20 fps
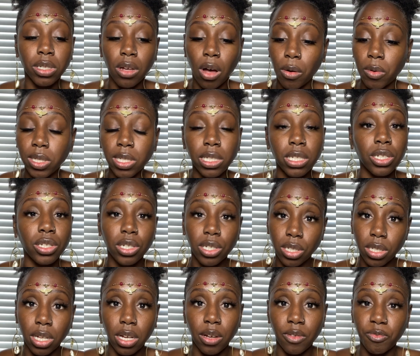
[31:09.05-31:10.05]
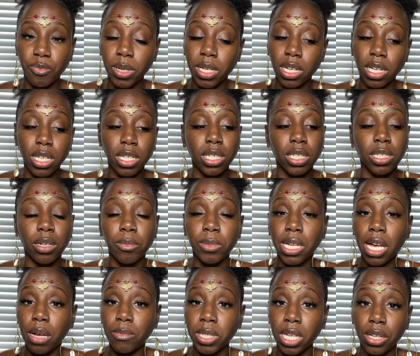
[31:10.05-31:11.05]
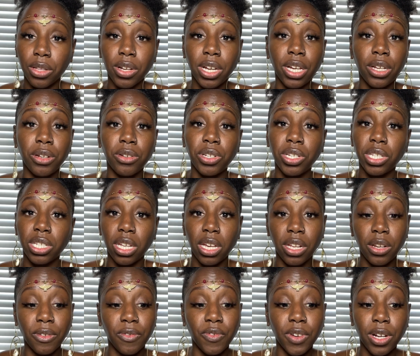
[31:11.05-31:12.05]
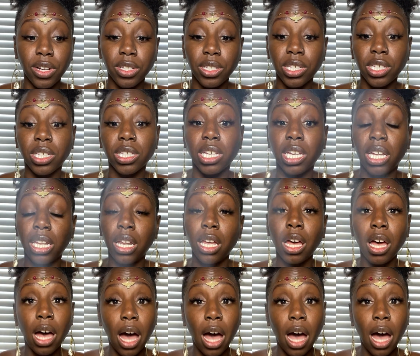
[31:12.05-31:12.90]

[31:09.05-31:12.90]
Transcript: Always cleanse your stuff, because sometimes other energies and interferences can